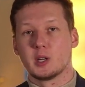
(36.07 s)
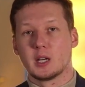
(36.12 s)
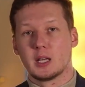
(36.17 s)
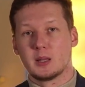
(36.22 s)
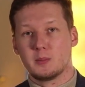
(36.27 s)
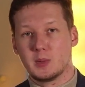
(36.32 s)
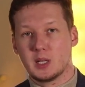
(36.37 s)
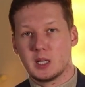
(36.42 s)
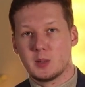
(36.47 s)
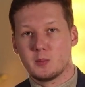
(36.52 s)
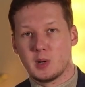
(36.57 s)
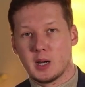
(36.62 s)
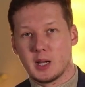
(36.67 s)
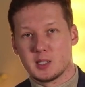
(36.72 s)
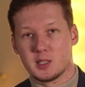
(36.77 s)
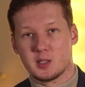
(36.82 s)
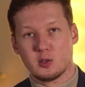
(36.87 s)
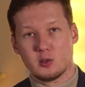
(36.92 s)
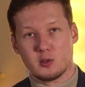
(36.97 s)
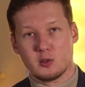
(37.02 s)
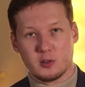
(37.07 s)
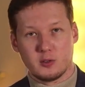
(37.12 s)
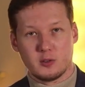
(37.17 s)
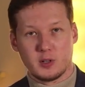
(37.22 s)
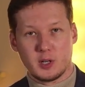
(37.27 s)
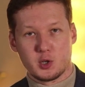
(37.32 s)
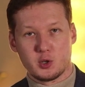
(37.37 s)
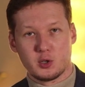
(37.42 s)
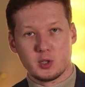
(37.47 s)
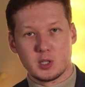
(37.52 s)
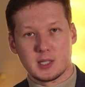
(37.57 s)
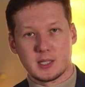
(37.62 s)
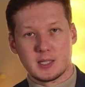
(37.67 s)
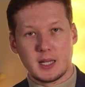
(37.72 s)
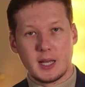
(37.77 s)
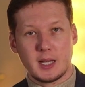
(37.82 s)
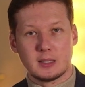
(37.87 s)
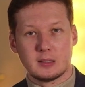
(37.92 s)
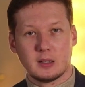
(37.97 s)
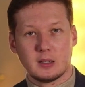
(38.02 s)
you can minimize your regression
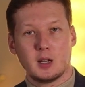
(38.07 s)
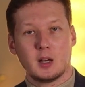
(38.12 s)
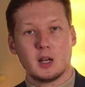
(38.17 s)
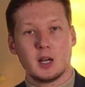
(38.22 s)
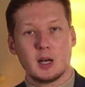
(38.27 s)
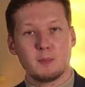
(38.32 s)
set